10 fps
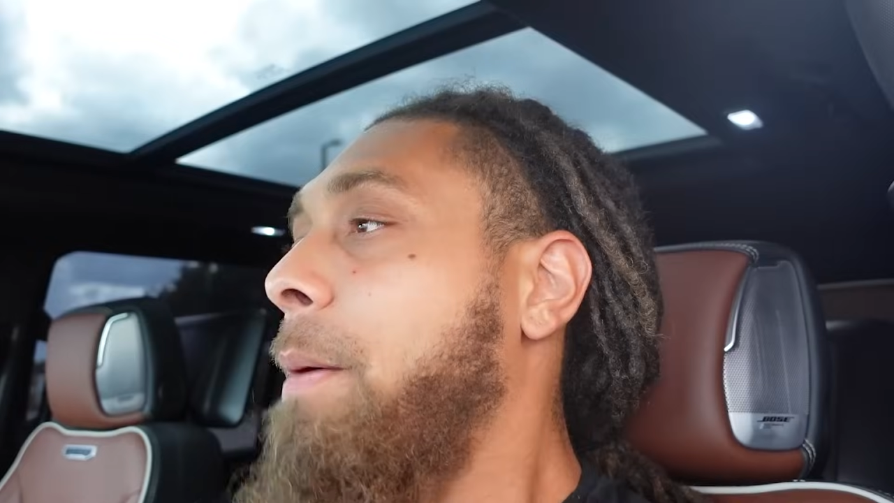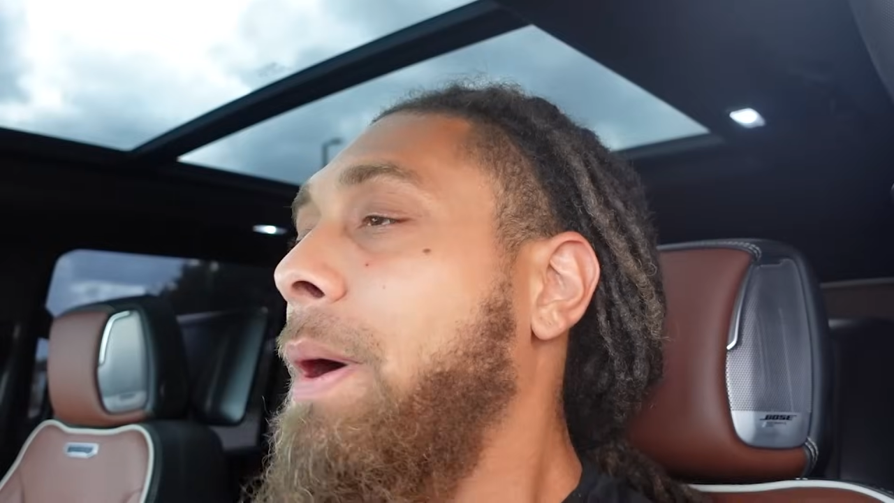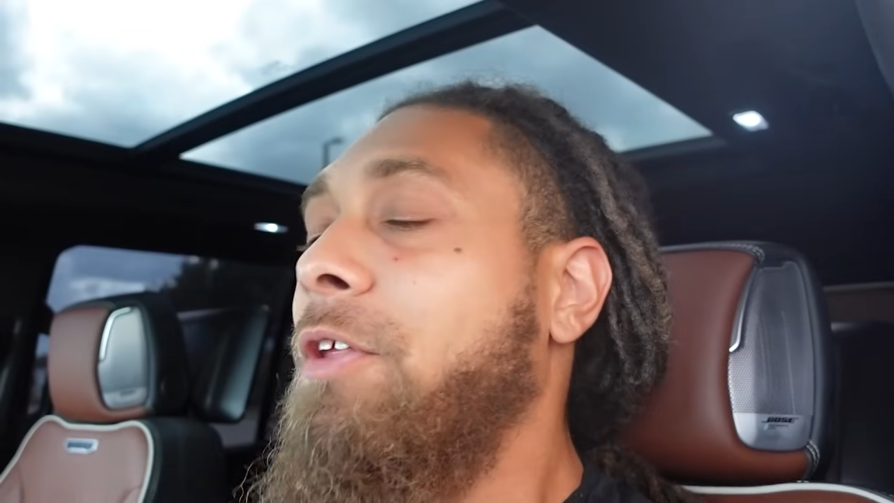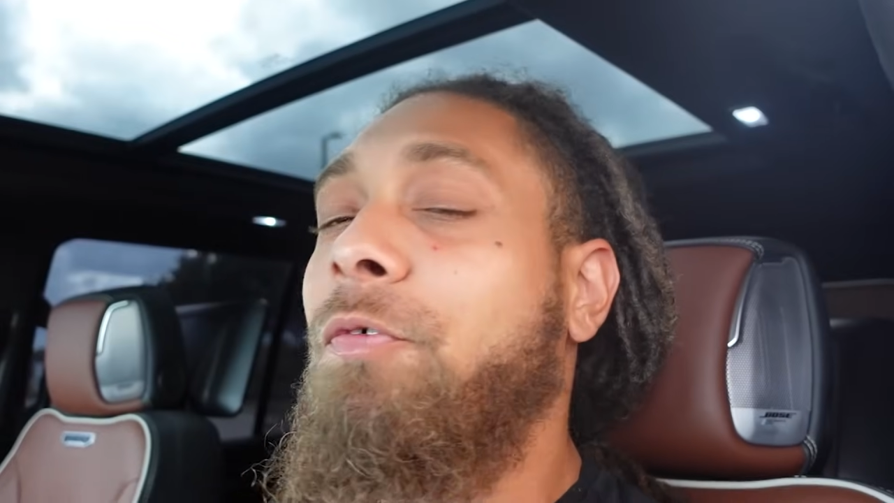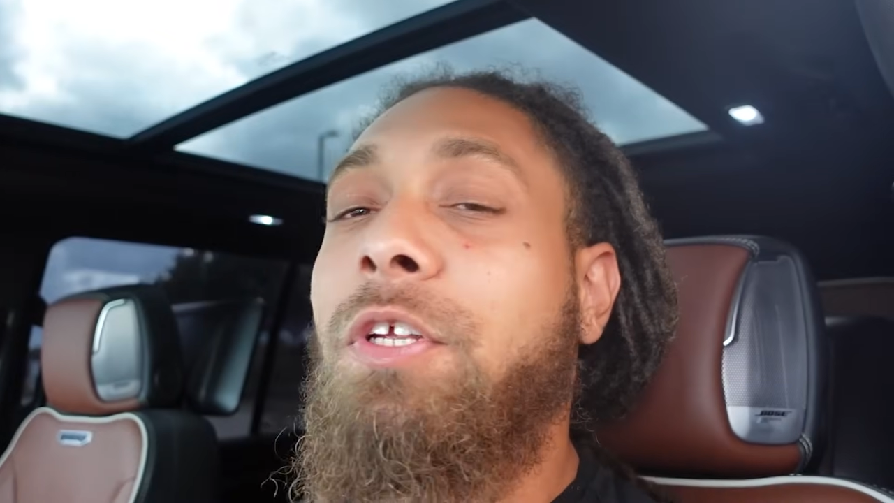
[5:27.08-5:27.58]
I'm
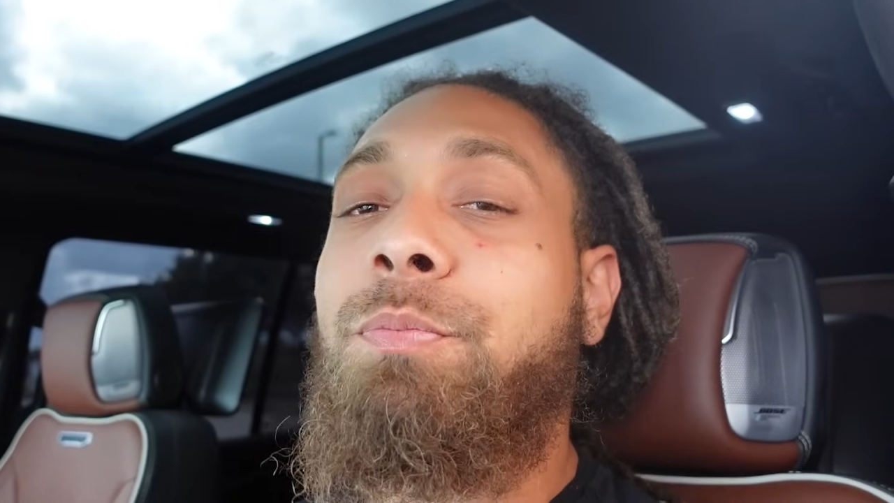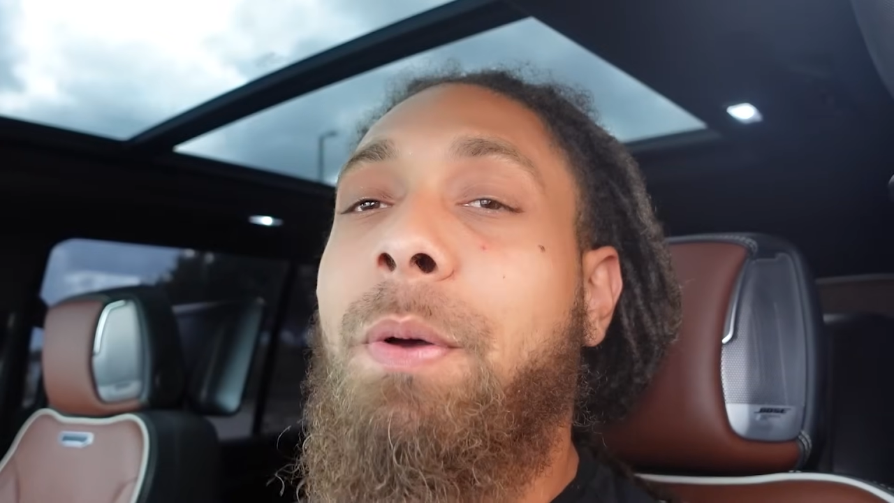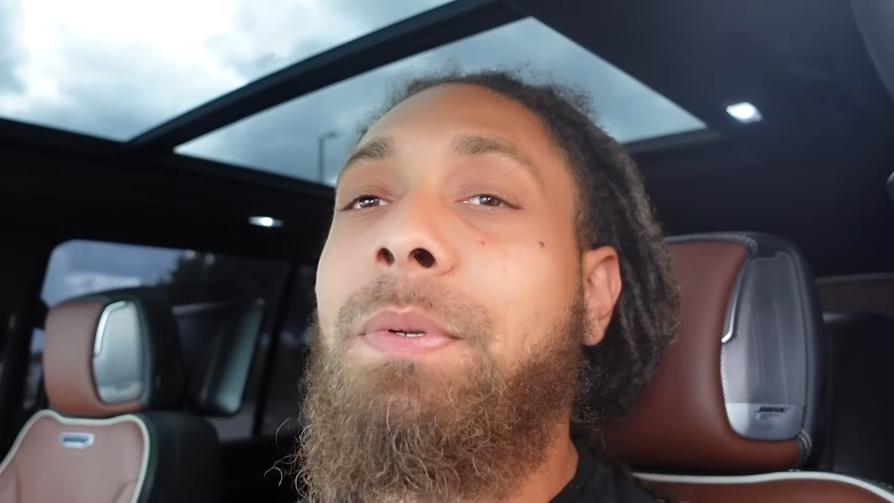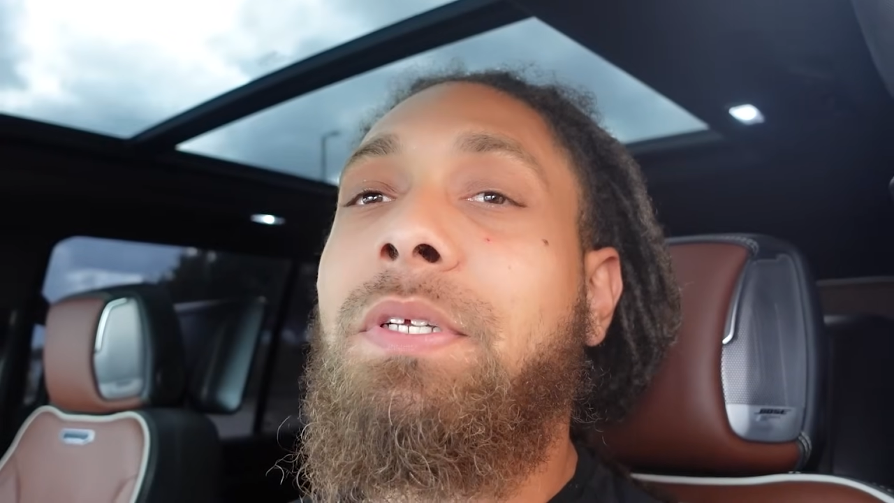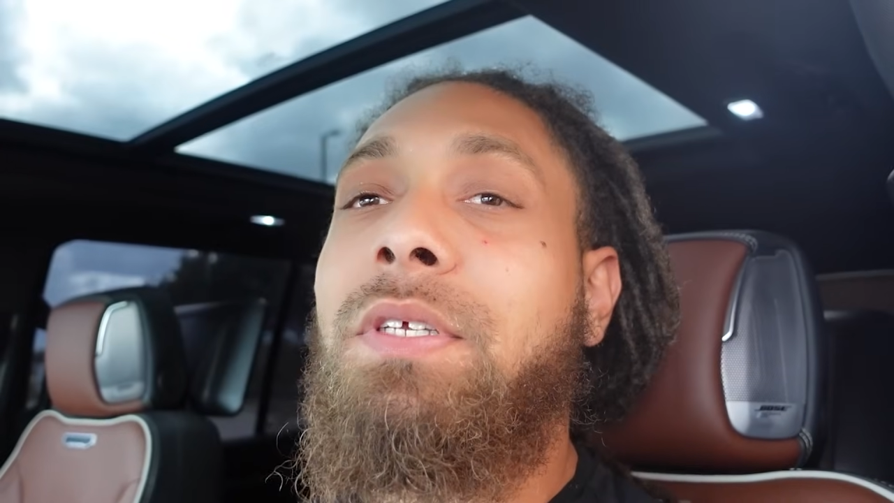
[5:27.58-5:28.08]
about to finish
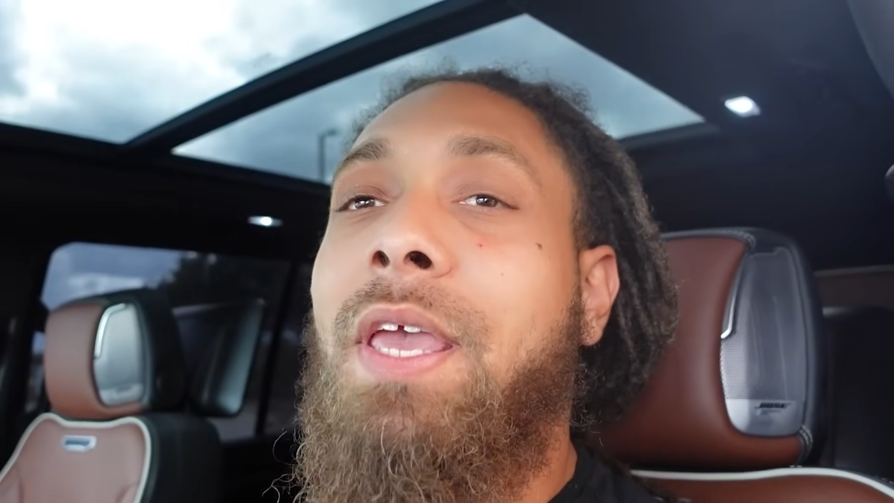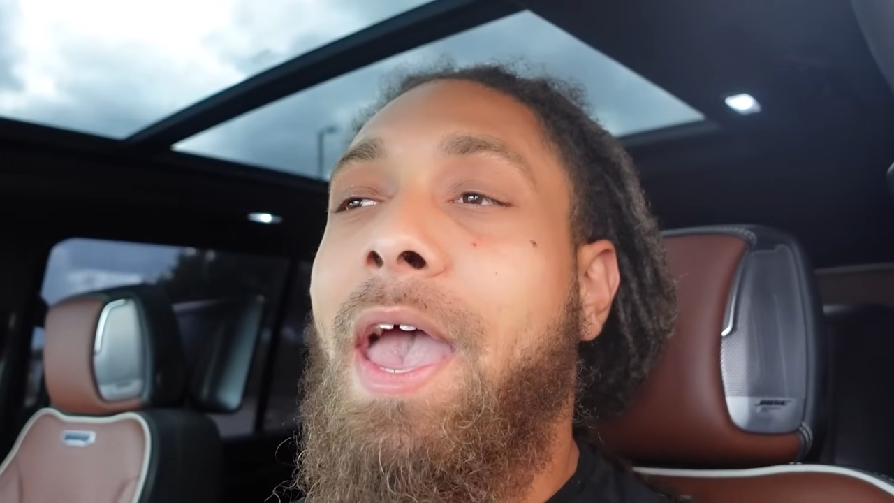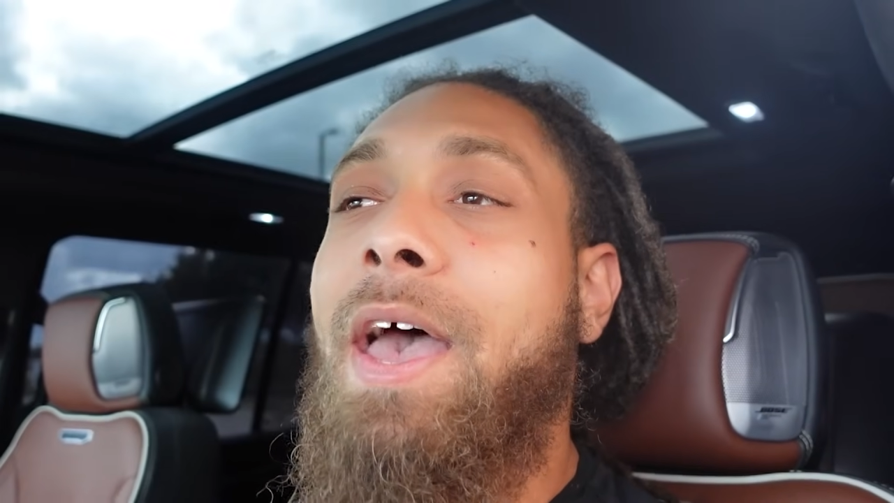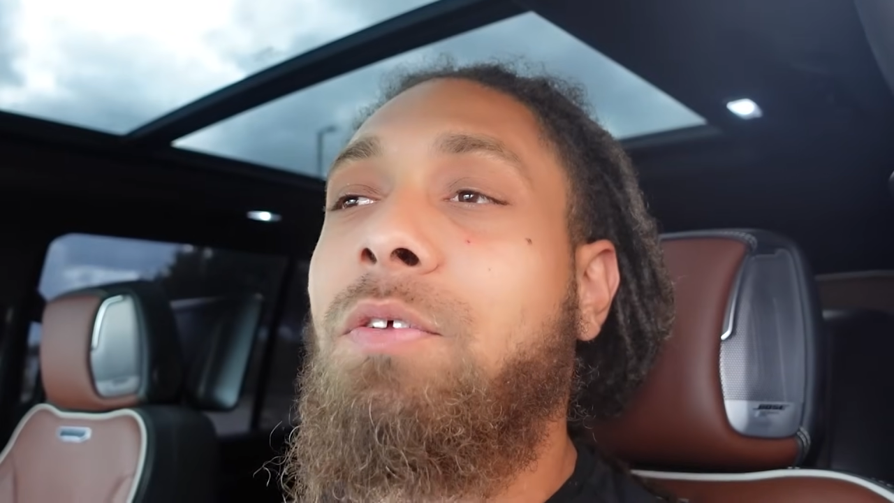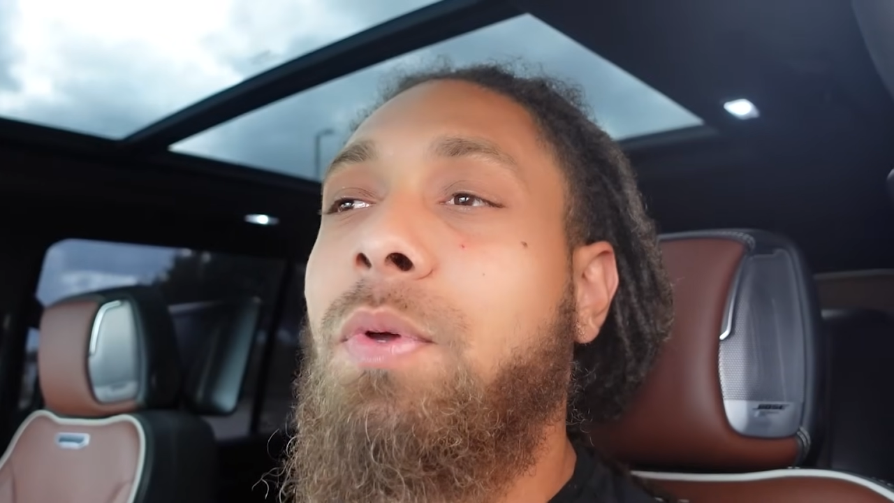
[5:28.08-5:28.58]
pumping this gas.